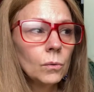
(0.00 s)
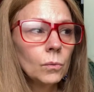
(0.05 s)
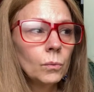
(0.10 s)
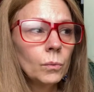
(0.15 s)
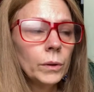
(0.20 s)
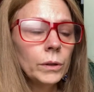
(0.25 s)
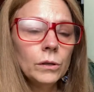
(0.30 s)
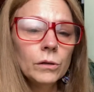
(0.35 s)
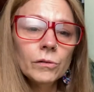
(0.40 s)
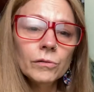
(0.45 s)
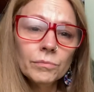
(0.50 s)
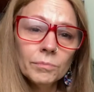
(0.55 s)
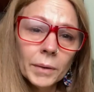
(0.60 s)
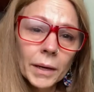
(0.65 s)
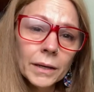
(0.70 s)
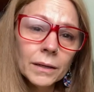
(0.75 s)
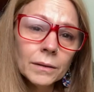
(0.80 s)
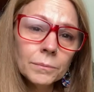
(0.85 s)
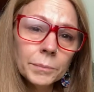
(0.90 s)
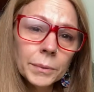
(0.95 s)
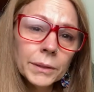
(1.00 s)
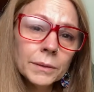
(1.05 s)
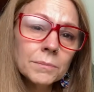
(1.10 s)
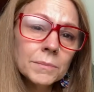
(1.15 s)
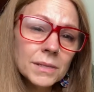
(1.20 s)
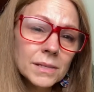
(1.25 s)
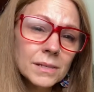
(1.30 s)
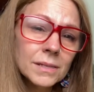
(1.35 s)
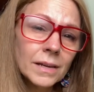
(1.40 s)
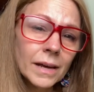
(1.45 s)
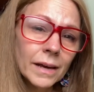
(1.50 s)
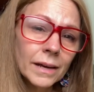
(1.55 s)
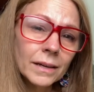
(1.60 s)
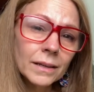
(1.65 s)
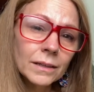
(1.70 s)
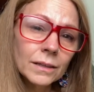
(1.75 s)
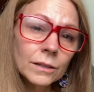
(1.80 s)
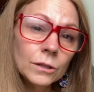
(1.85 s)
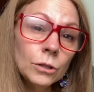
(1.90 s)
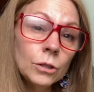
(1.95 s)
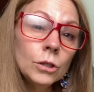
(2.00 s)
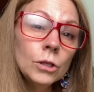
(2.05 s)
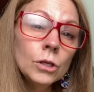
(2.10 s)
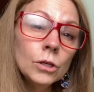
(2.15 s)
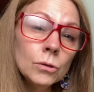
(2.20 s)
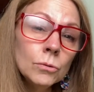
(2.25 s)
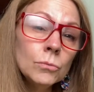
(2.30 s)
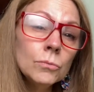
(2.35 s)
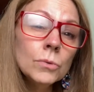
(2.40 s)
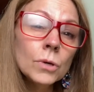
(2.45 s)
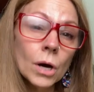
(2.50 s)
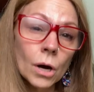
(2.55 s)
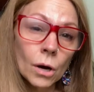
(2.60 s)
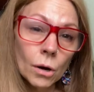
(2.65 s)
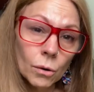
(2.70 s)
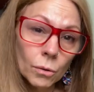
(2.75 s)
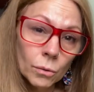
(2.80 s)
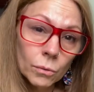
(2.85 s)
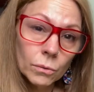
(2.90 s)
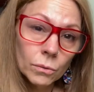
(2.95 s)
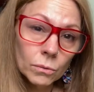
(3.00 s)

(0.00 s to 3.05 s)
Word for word: When you've made a big mistake, you know.